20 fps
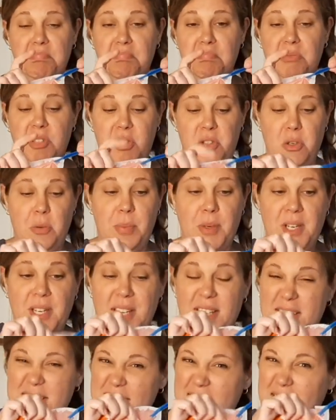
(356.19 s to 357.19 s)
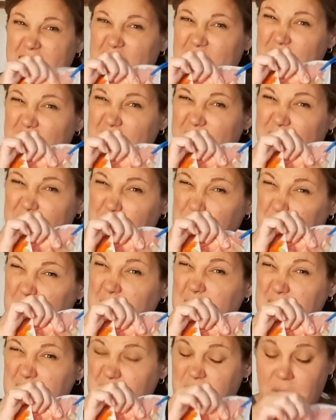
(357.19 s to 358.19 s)
Super easy,
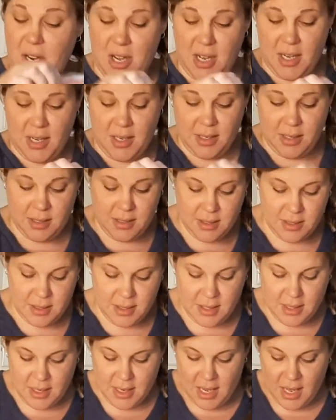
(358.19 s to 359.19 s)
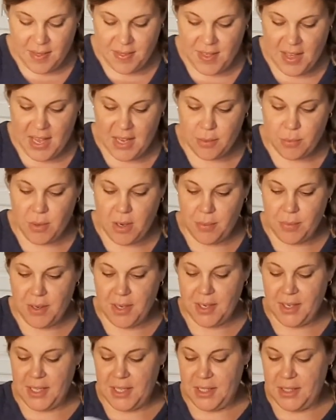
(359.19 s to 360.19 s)
pretty strong. And then what we're
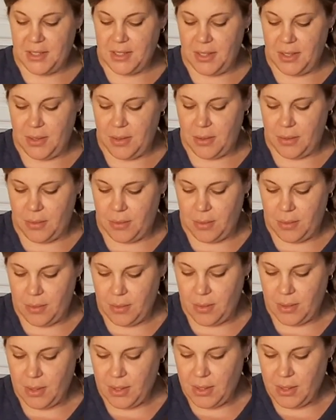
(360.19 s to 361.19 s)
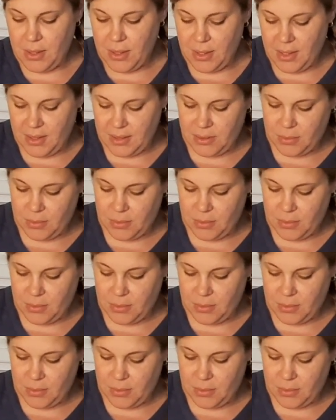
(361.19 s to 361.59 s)
going to do is